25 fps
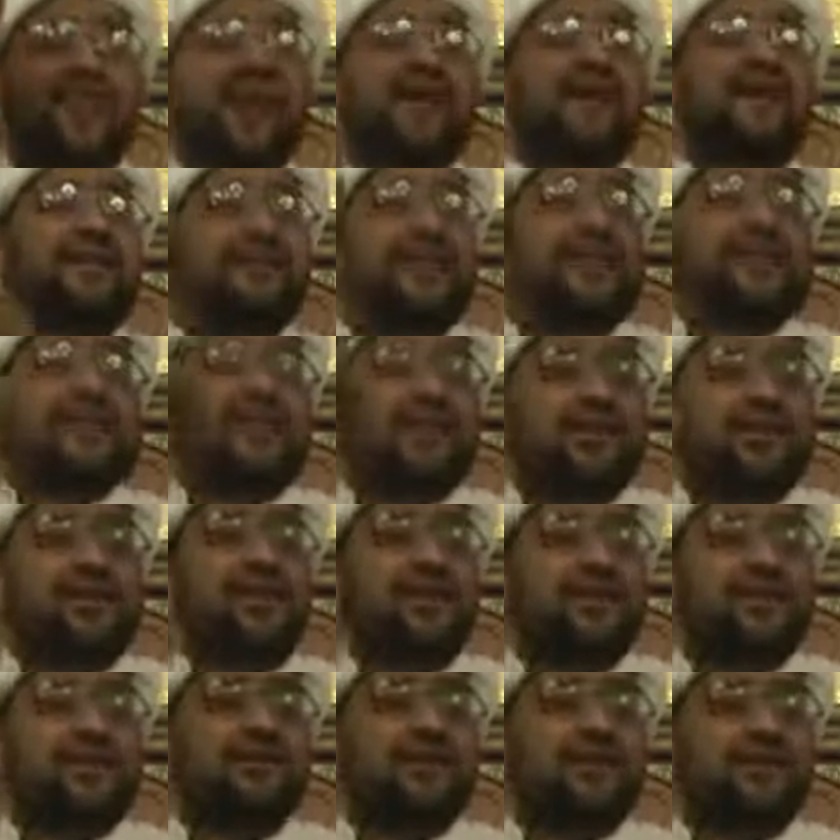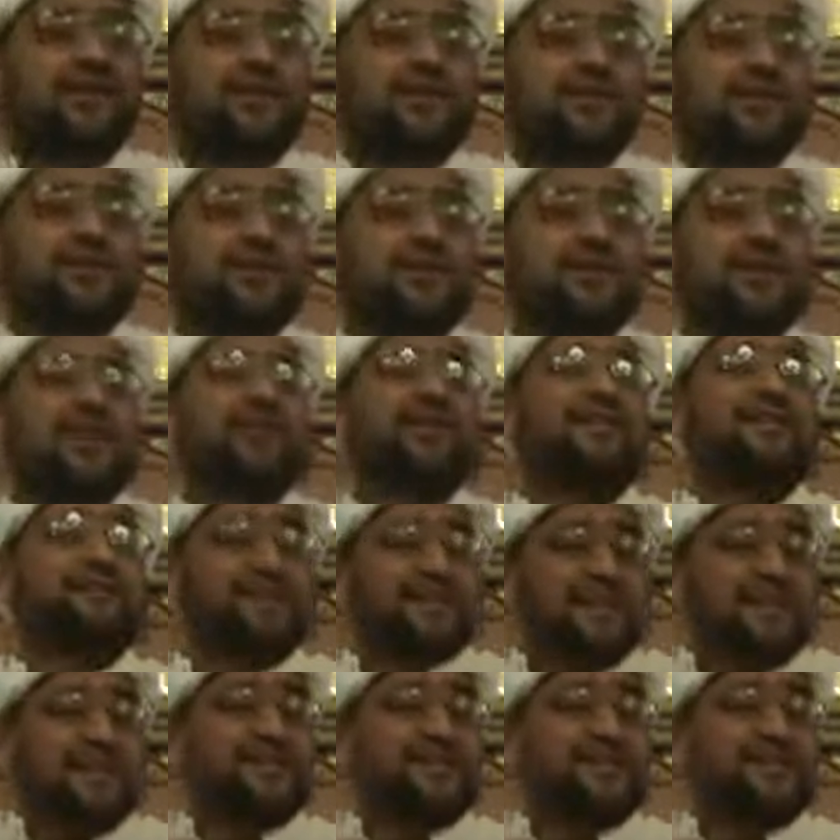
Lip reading: they take care of their duties.